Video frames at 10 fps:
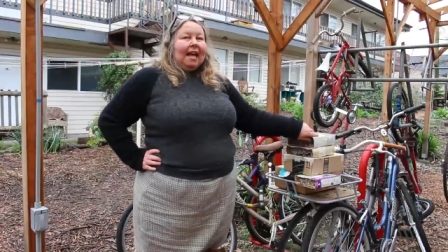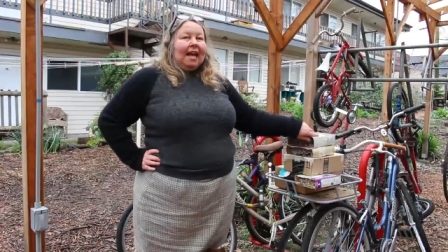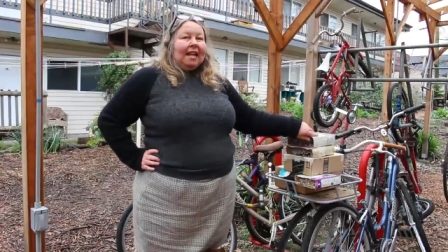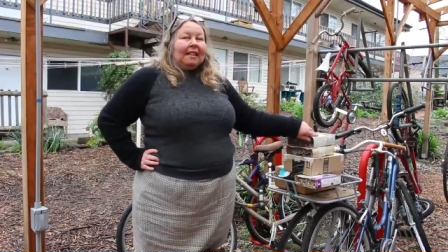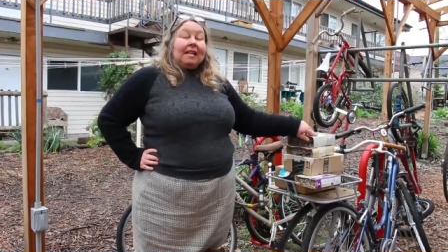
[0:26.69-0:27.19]

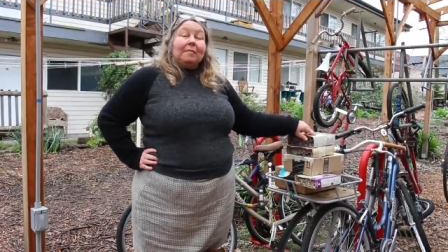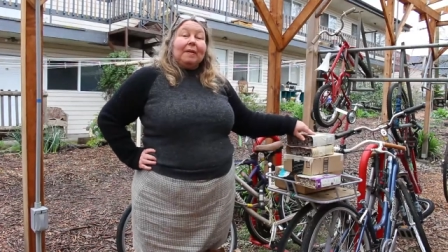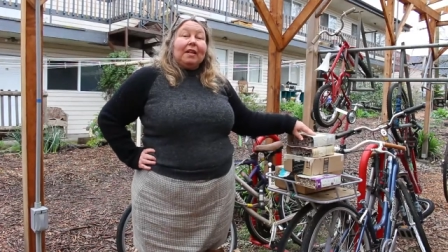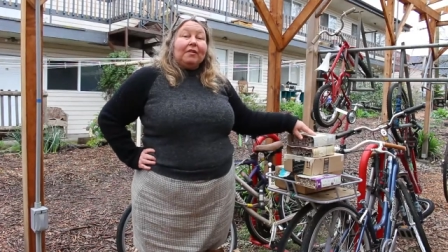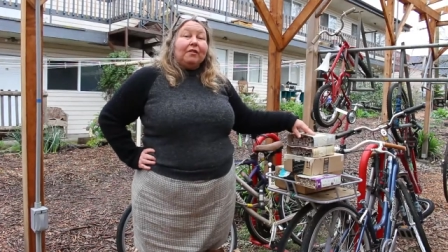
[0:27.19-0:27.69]
and that's
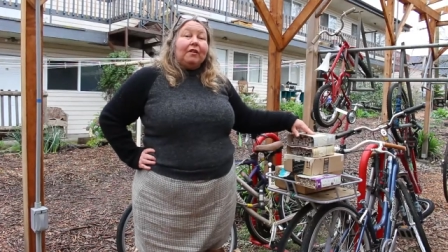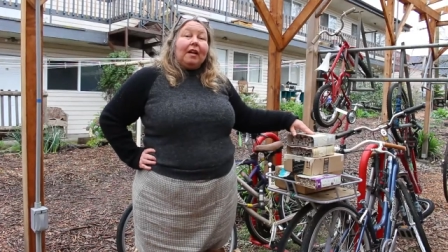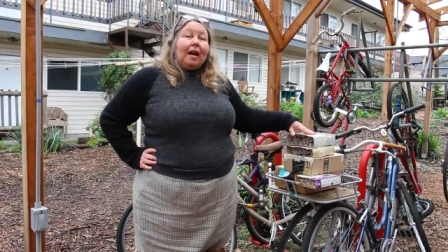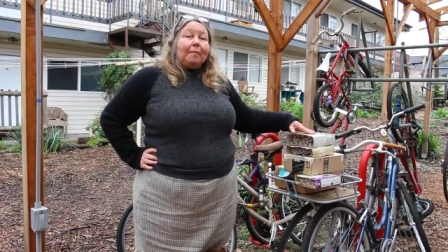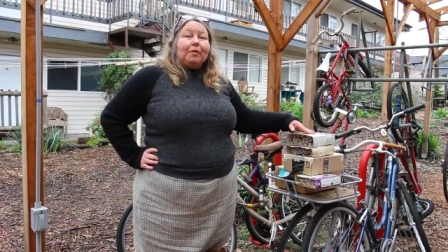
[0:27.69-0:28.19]
because they're
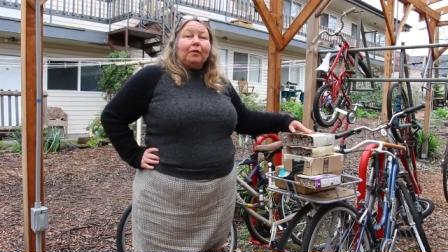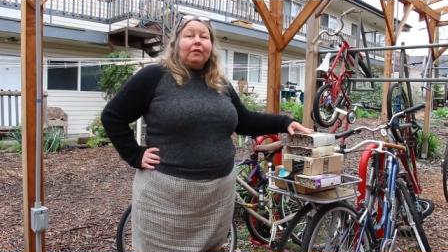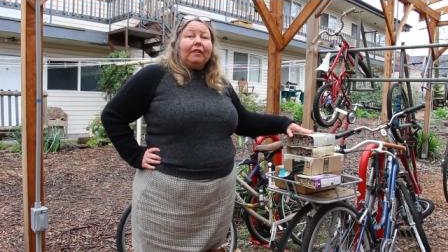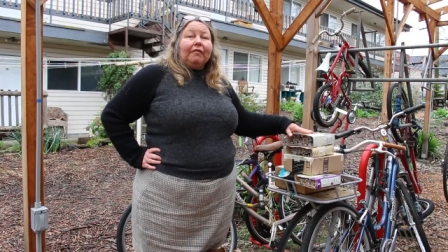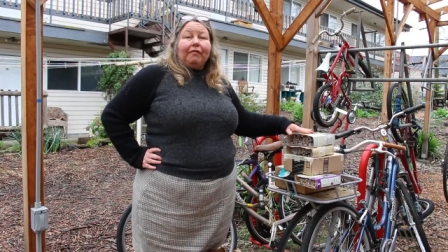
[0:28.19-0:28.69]

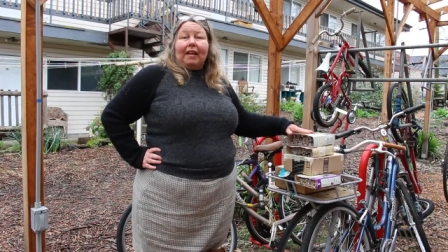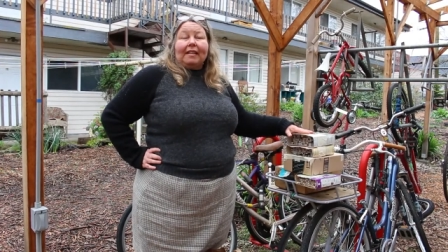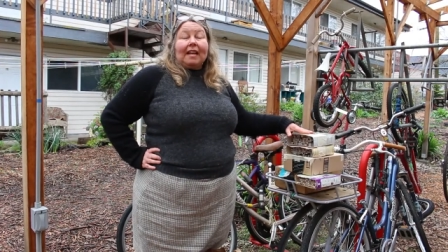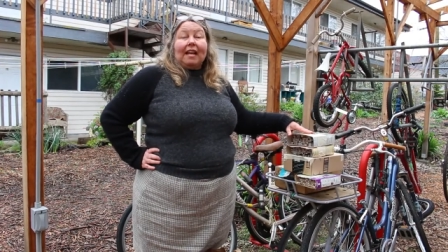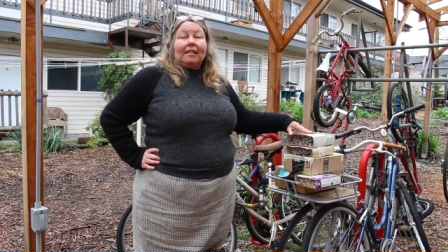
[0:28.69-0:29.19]
absolutely
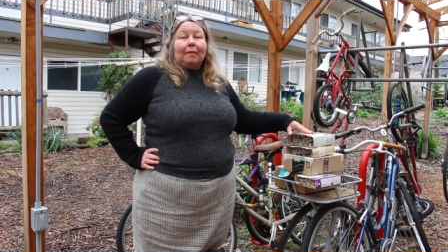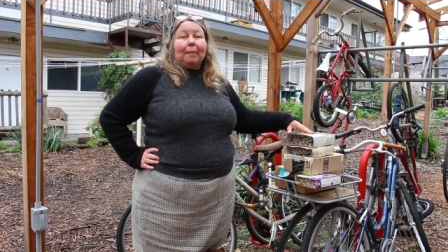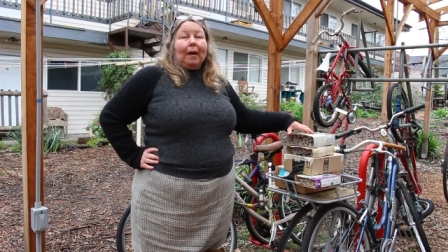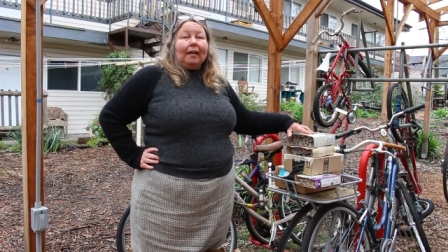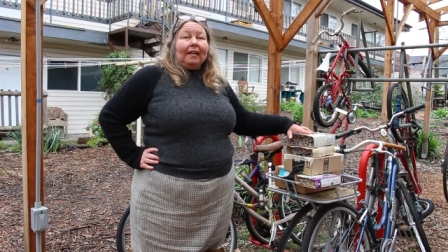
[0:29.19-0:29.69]
fantastic
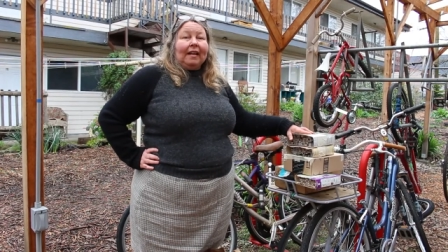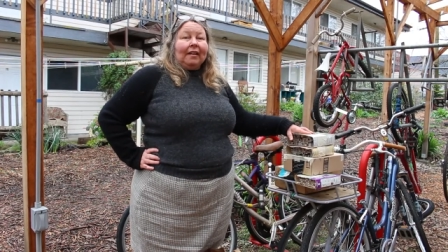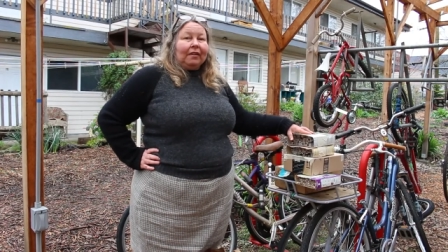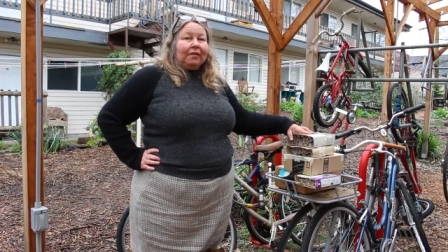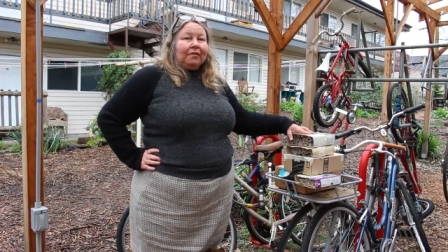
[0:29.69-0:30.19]

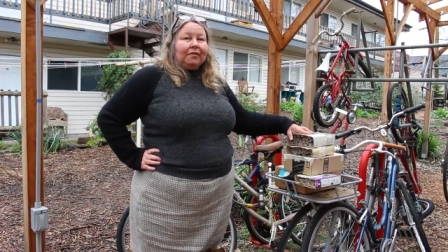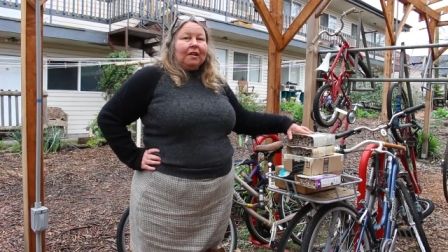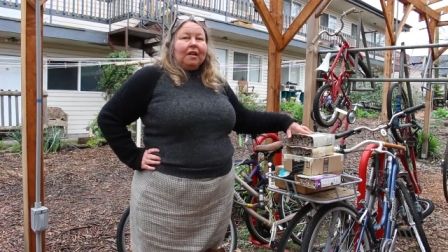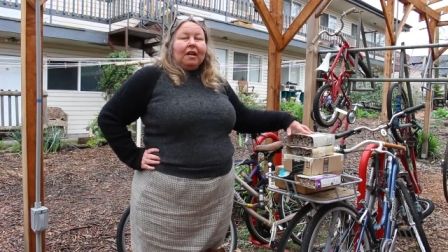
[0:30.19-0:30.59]
pollinators.